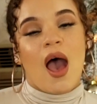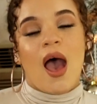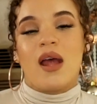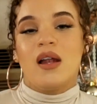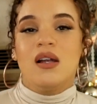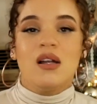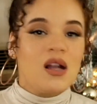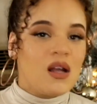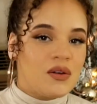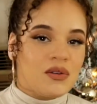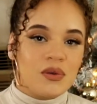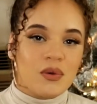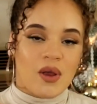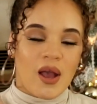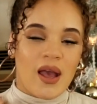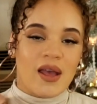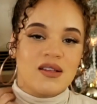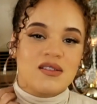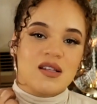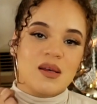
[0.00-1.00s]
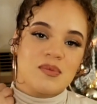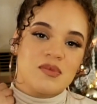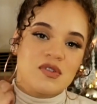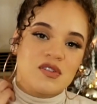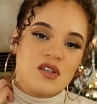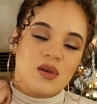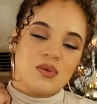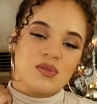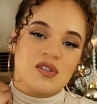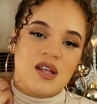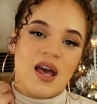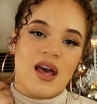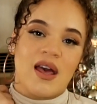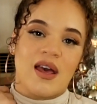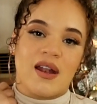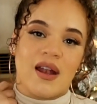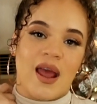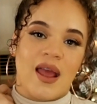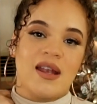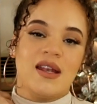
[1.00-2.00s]
I don't know, you guys. I'm so
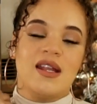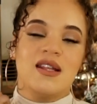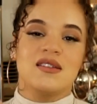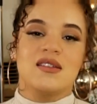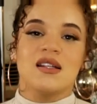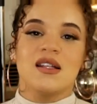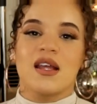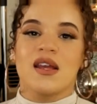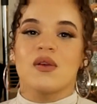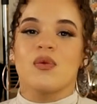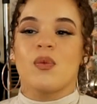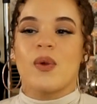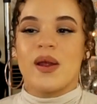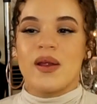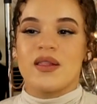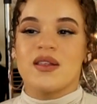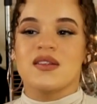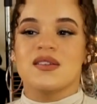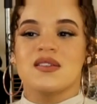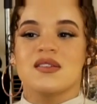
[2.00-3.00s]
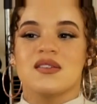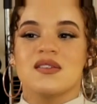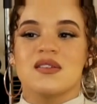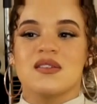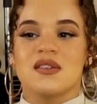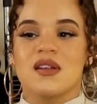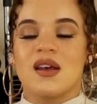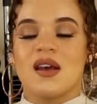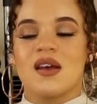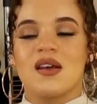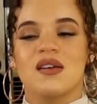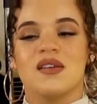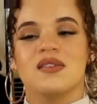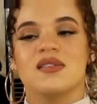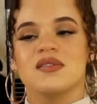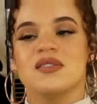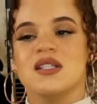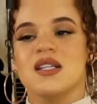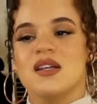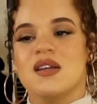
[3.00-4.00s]
sad. I need to like wear this.
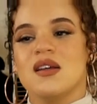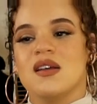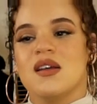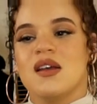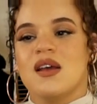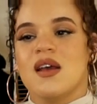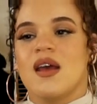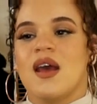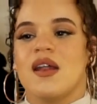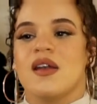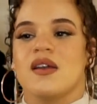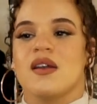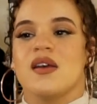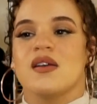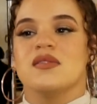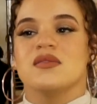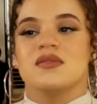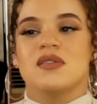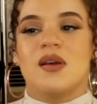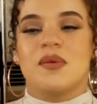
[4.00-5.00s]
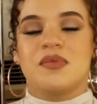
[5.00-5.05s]
I don't know.